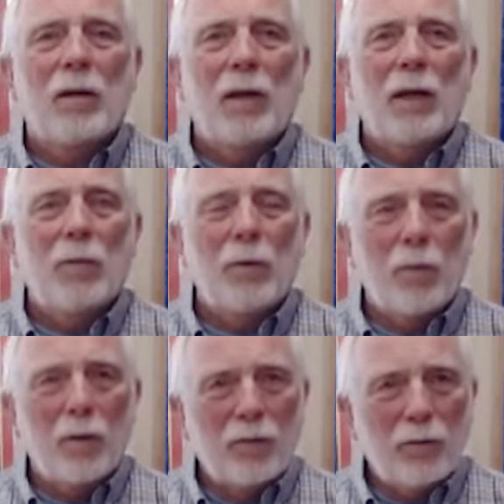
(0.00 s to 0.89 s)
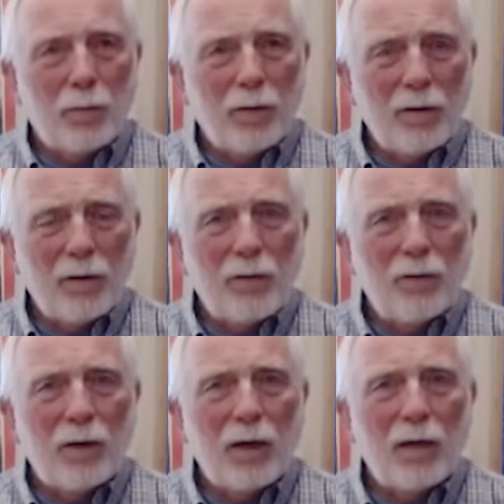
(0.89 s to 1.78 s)
and with what spirit you
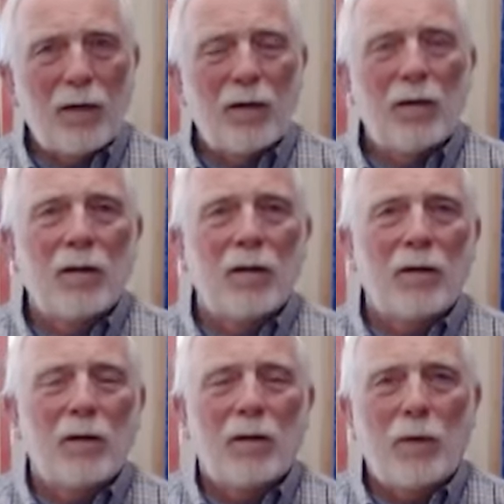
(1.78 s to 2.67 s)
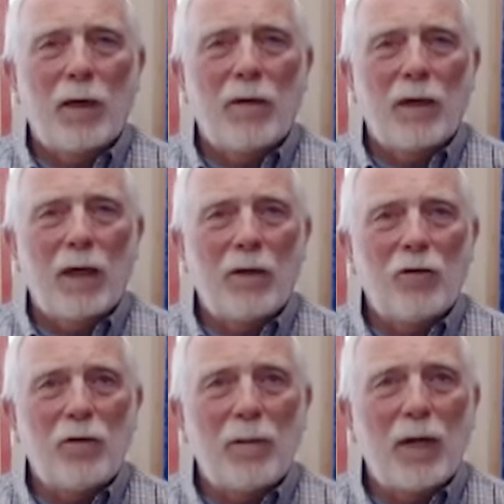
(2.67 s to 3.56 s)
say it and the
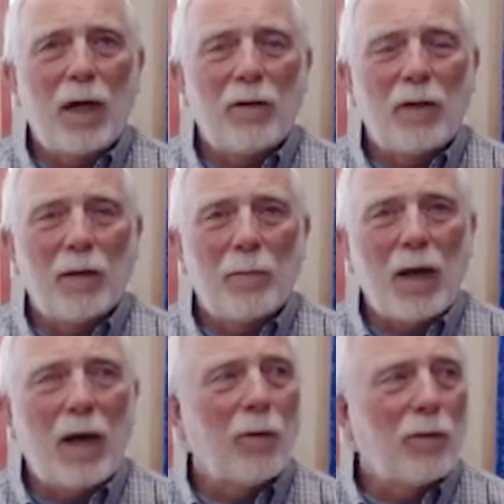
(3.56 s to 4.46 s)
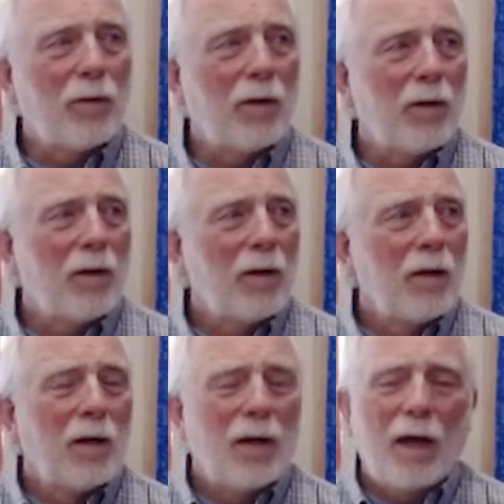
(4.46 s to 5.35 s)
energy behind that empowers it.
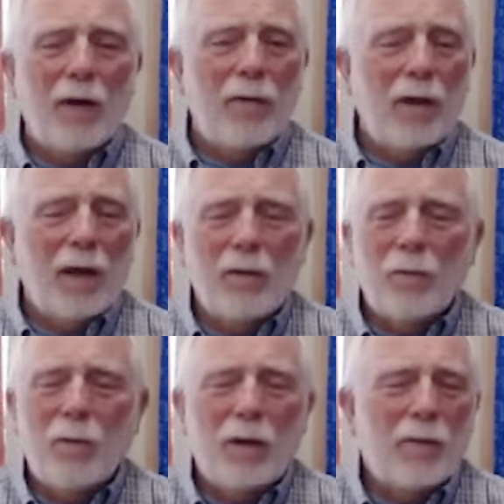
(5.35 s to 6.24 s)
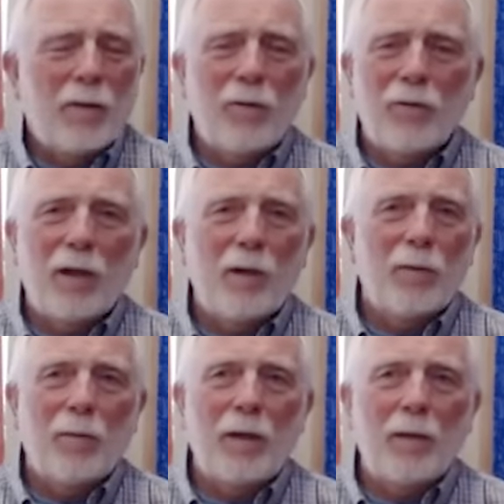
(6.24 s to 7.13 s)
And then whatever you say
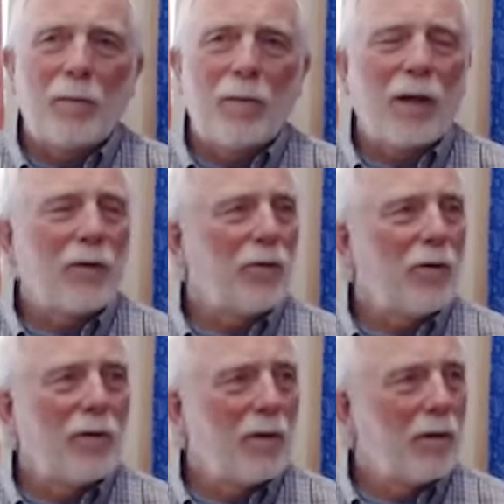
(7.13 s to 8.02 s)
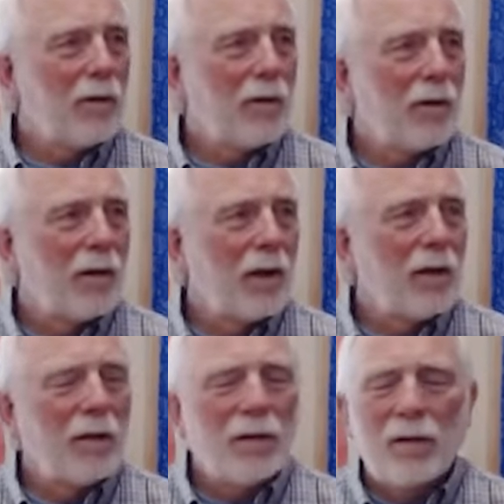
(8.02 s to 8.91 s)
will be blessed
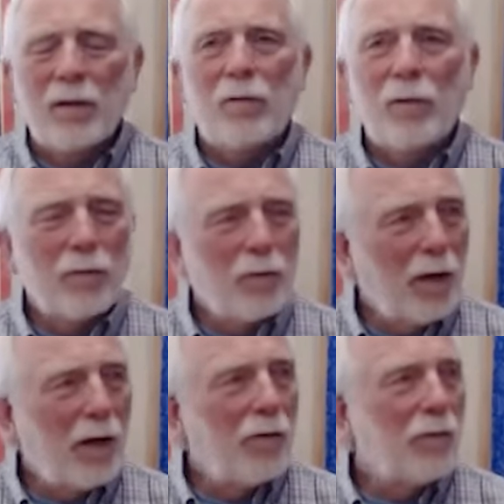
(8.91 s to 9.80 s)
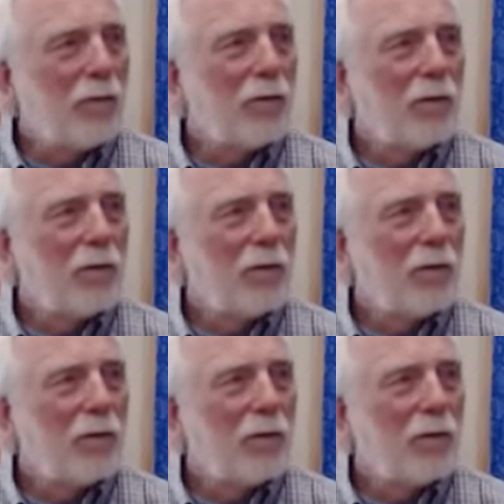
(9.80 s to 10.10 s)
and full of grace.